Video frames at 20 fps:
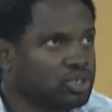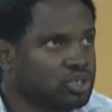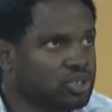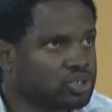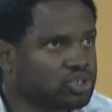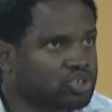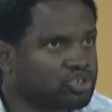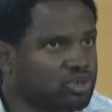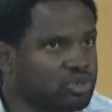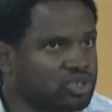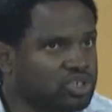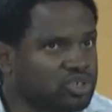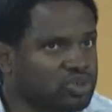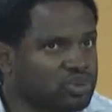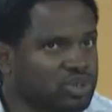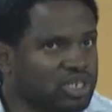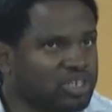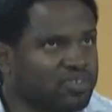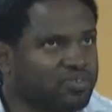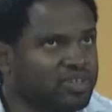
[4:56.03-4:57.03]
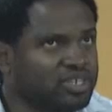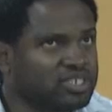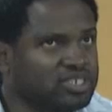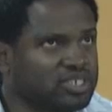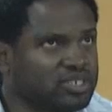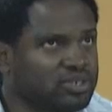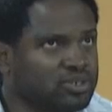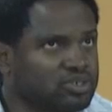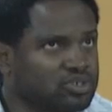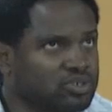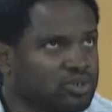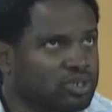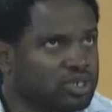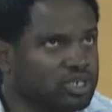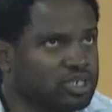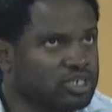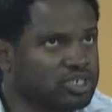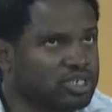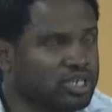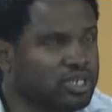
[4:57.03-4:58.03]
your song is relevant and your song
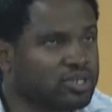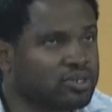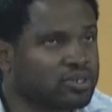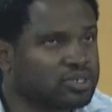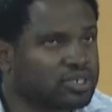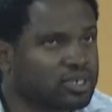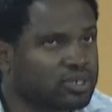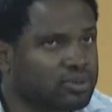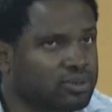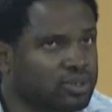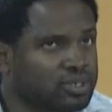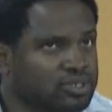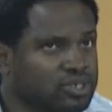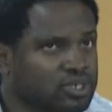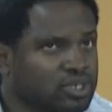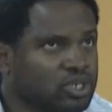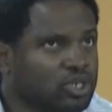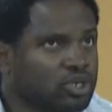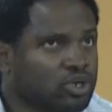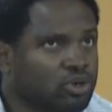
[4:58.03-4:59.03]
can easily cut across.